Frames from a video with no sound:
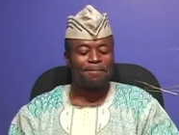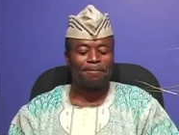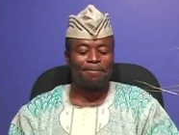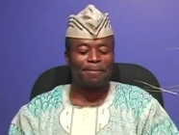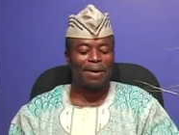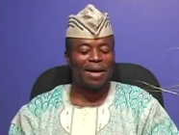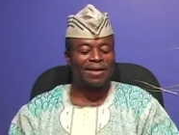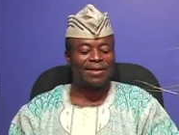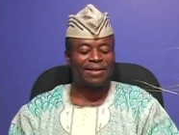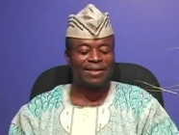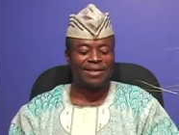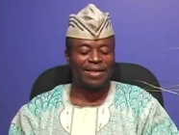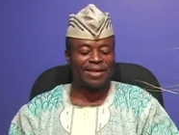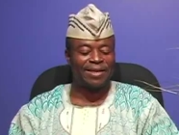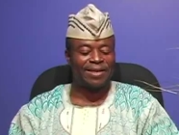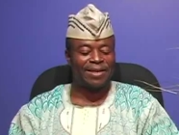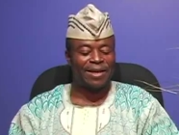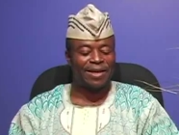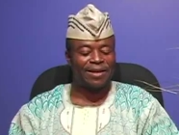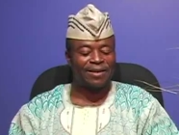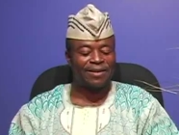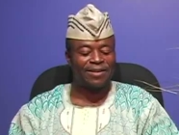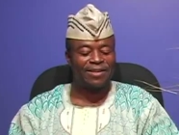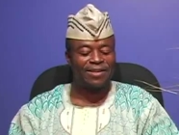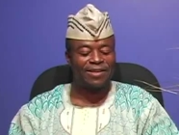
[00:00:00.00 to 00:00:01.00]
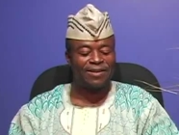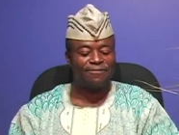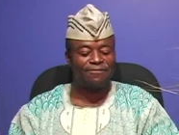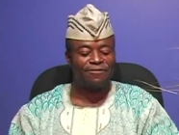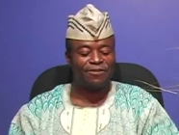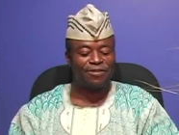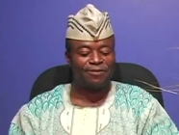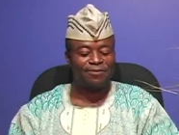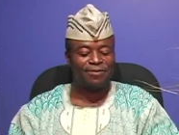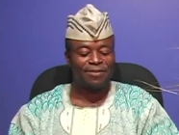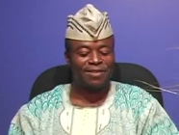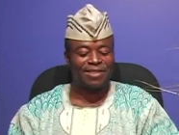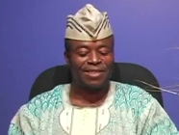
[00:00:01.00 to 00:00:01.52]
Mandela
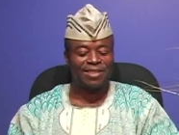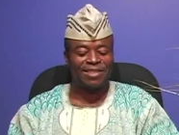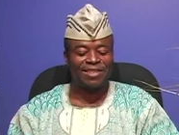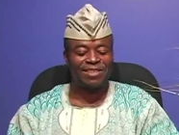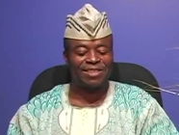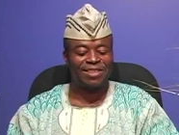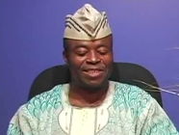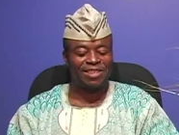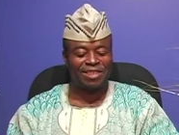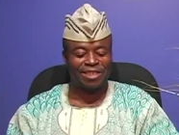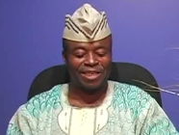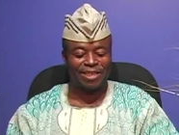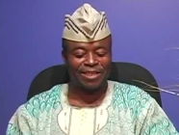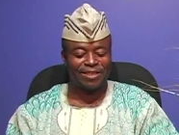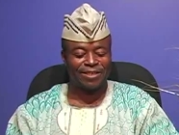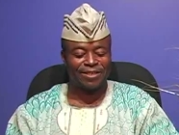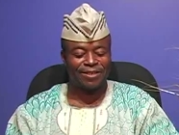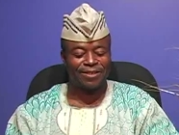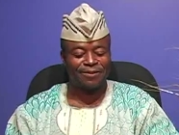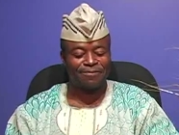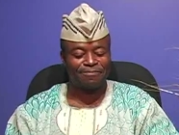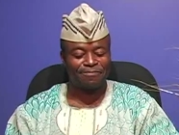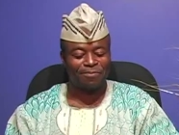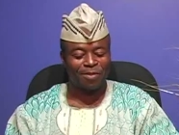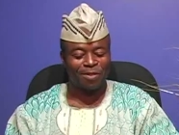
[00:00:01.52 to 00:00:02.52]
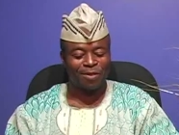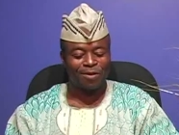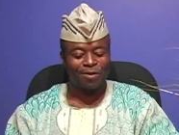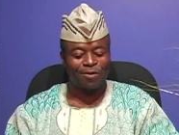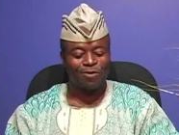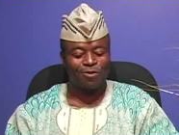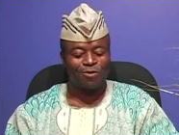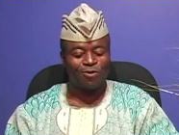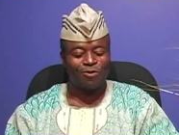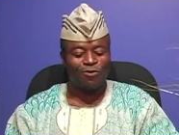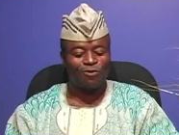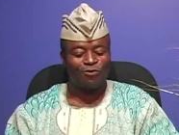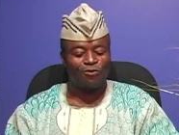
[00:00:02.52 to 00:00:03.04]
lived in jail
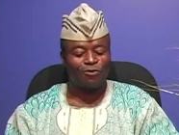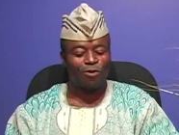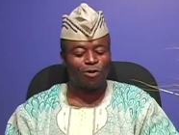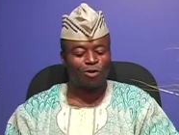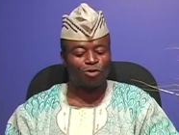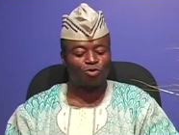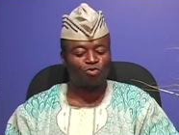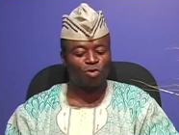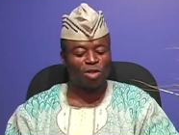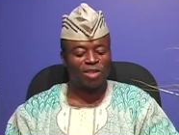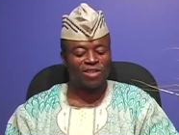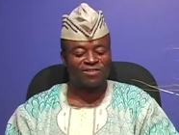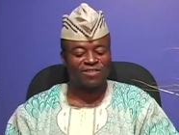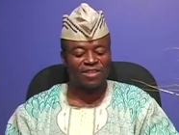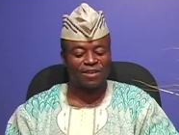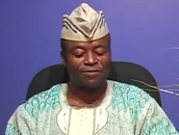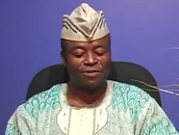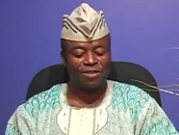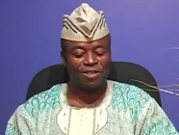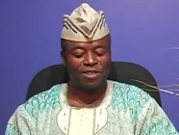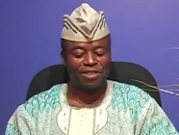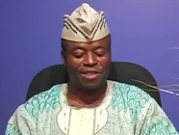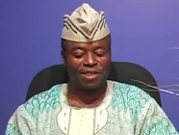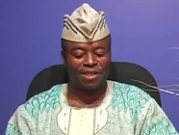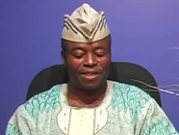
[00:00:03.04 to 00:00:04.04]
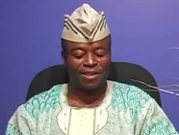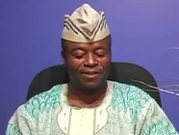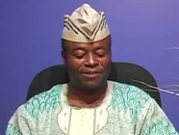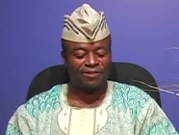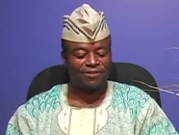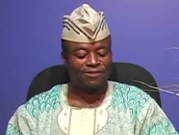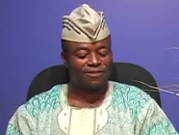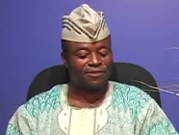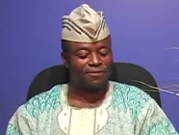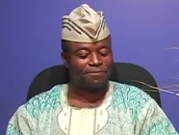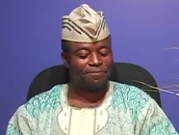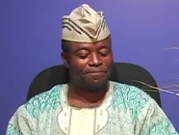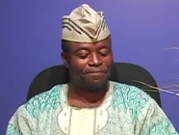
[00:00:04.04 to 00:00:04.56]
for 27
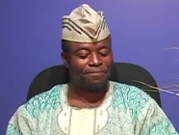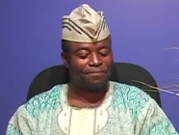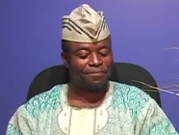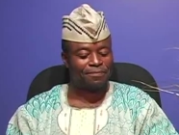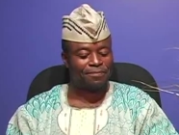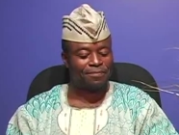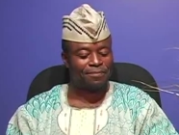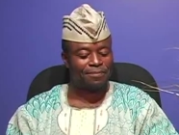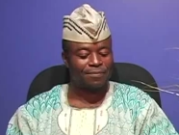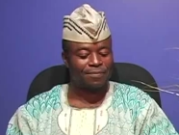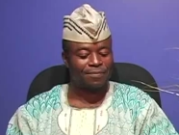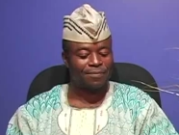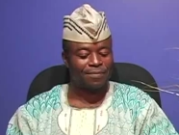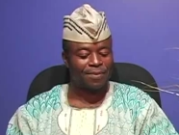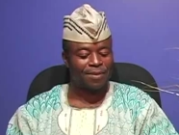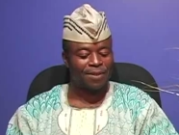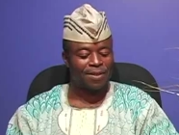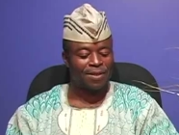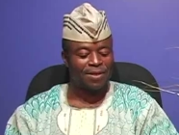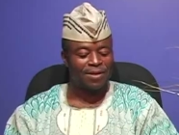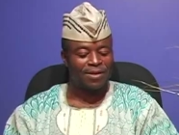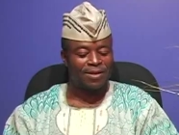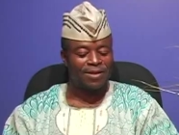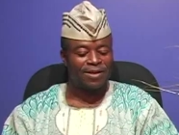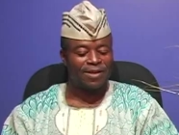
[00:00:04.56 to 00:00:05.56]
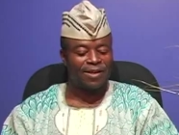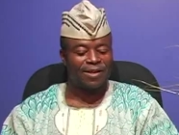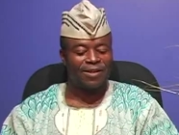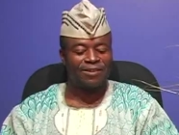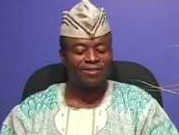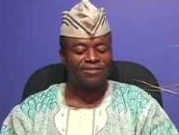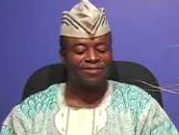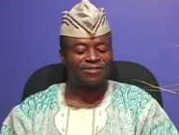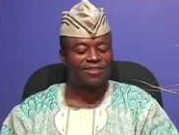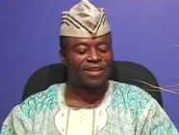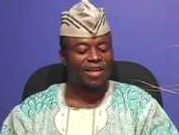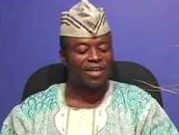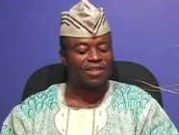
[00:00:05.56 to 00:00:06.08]
years
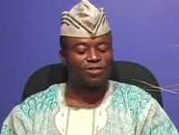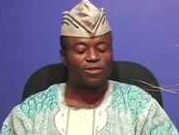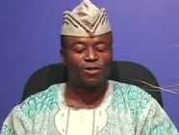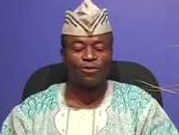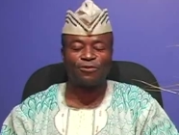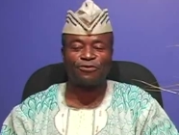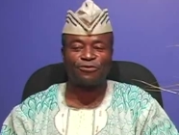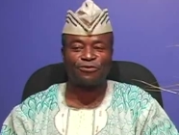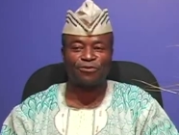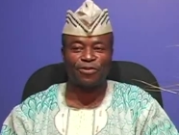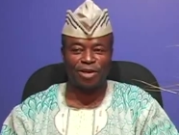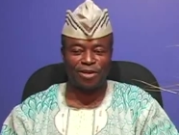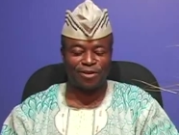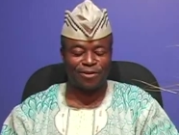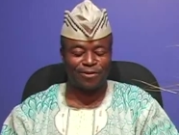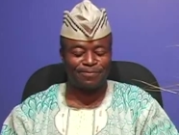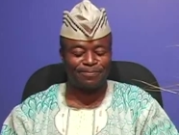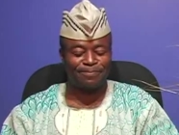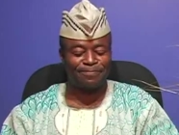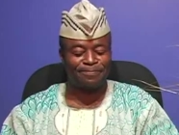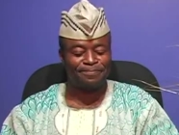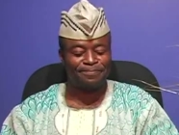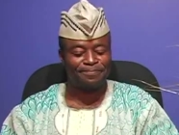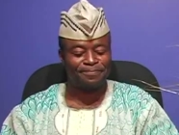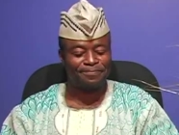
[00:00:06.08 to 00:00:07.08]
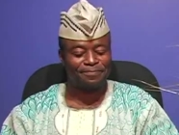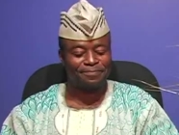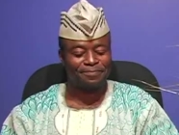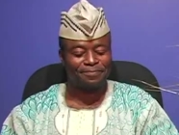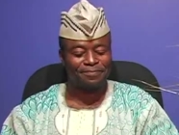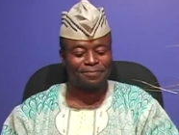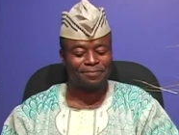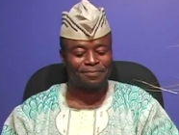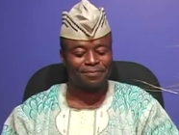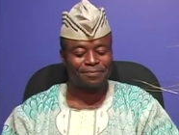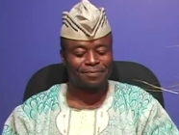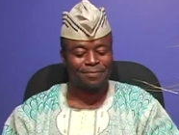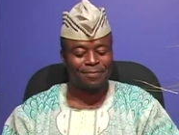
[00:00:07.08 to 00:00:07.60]
in search of freedom
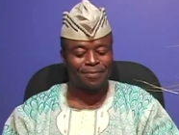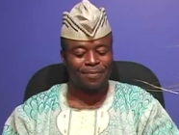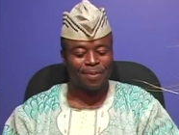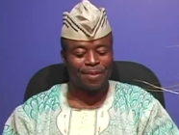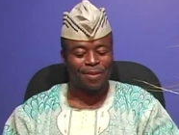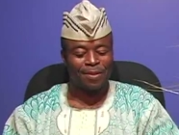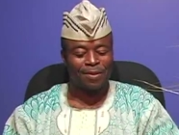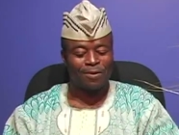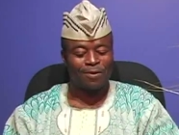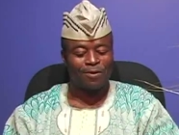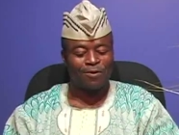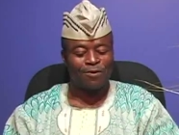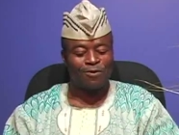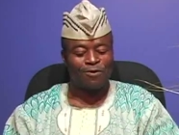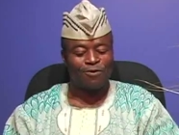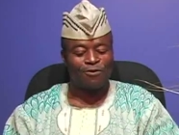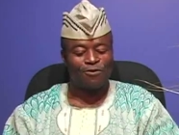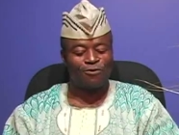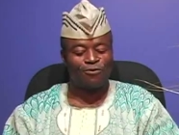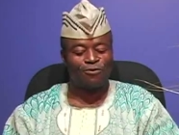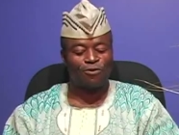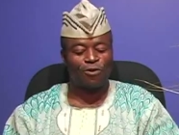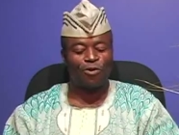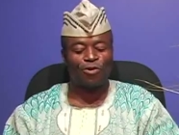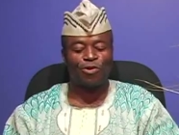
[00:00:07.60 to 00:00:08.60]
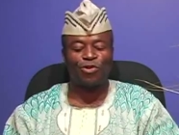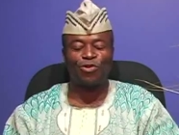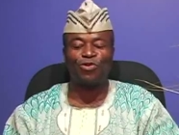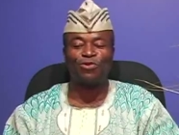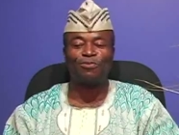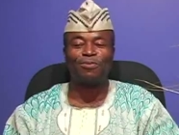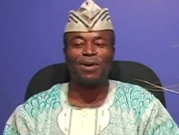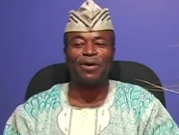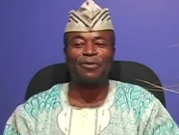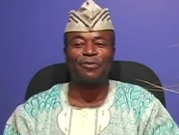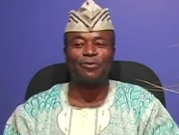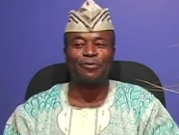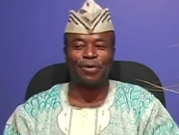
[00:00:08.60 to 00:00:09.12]
for
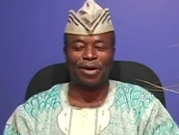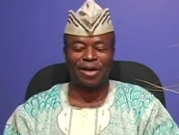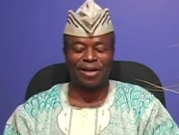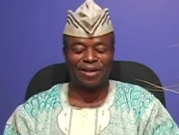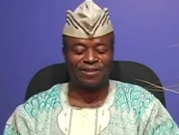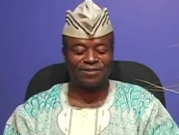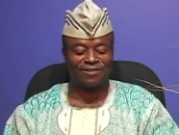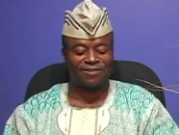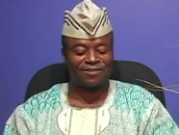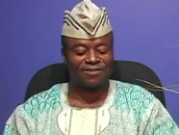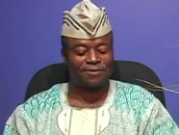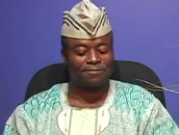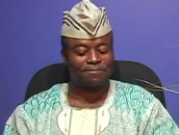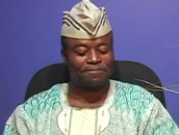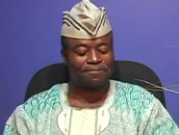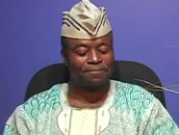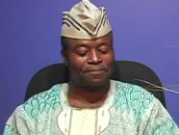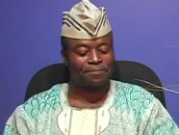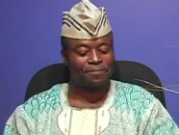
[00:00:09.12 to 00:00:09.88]
human race.